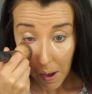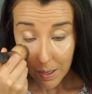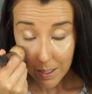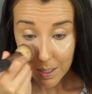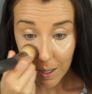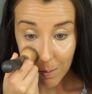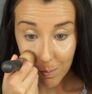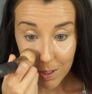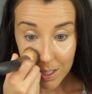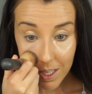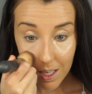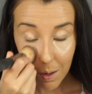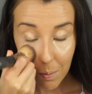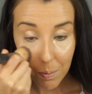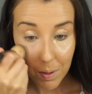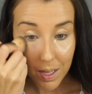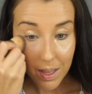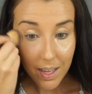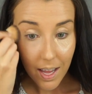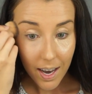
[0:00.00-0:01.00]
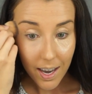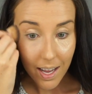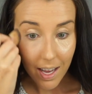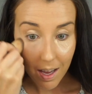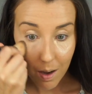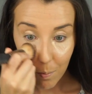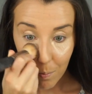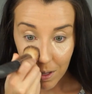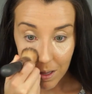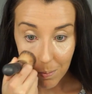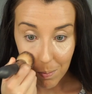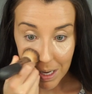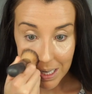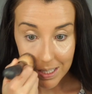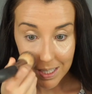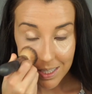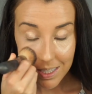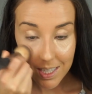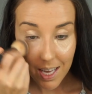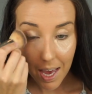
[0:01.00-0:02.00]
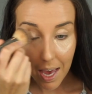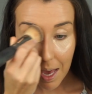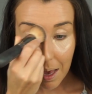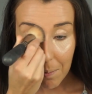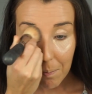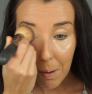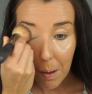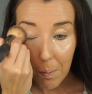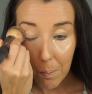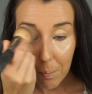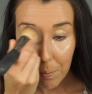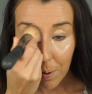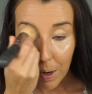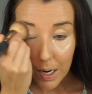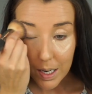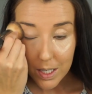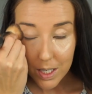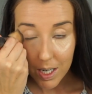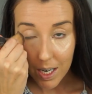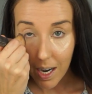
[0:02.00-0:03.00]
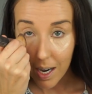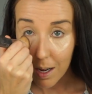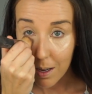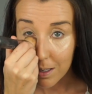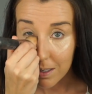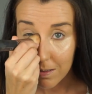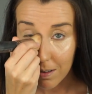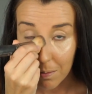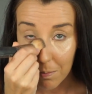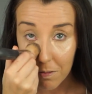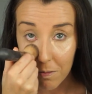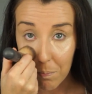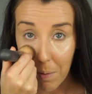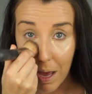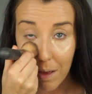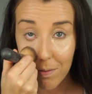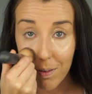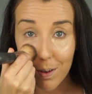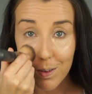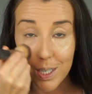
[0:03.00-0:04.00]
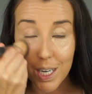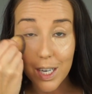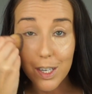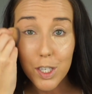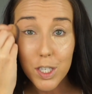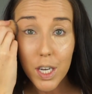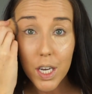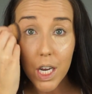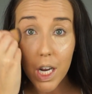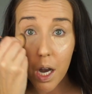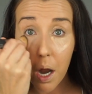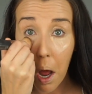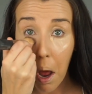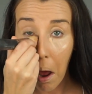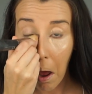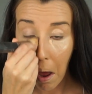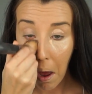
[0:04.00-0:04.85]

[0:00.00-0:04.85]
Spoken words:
So I'm just gonna blend that in with my same brush that I use for my foundation.